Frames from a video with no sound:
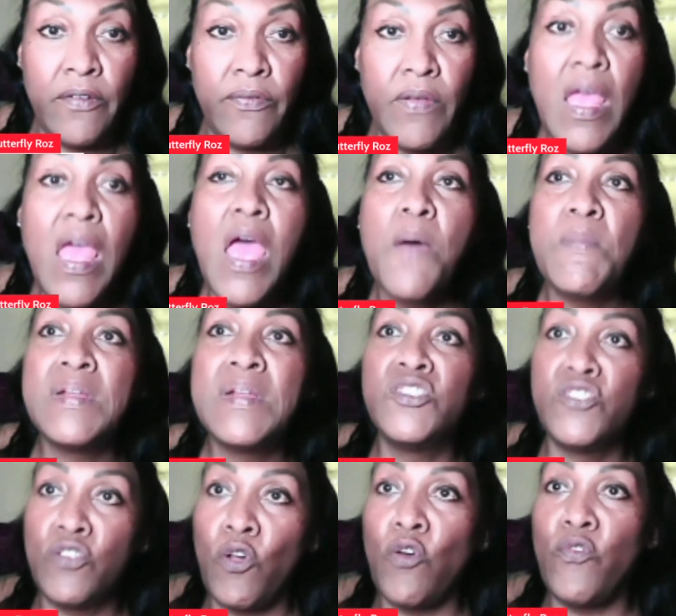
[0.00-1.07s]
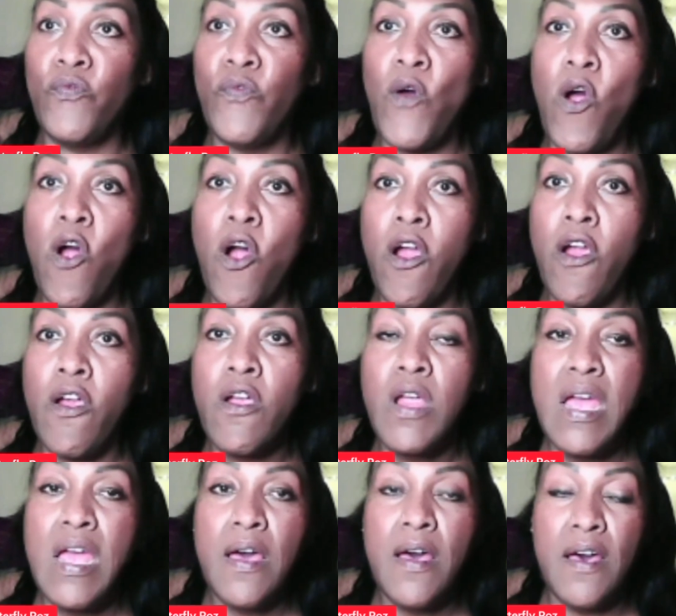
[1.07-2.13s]
but so far,
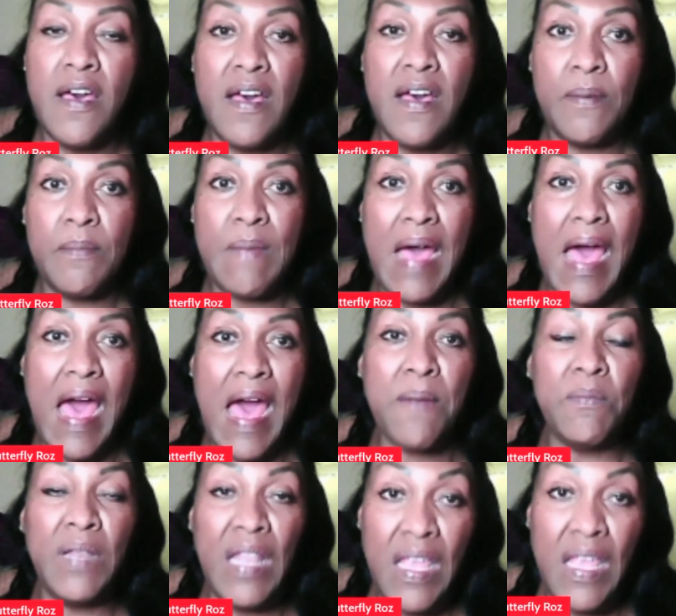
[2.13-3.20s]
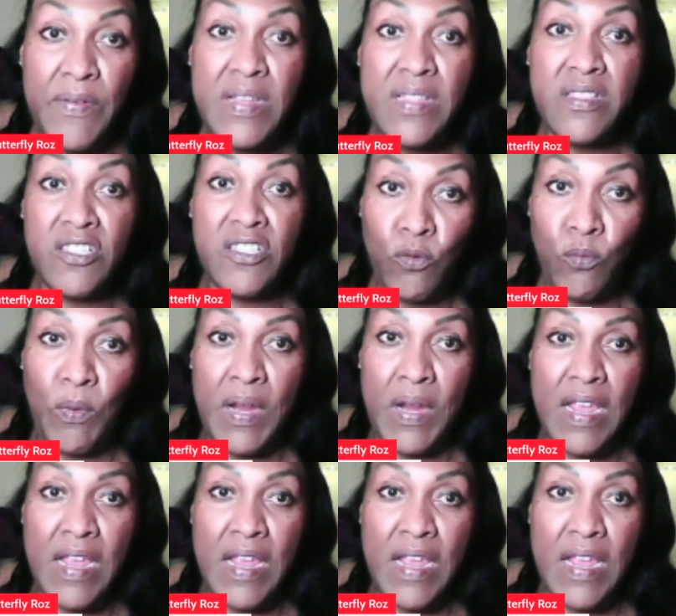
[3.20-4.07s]
I'm loving this wig.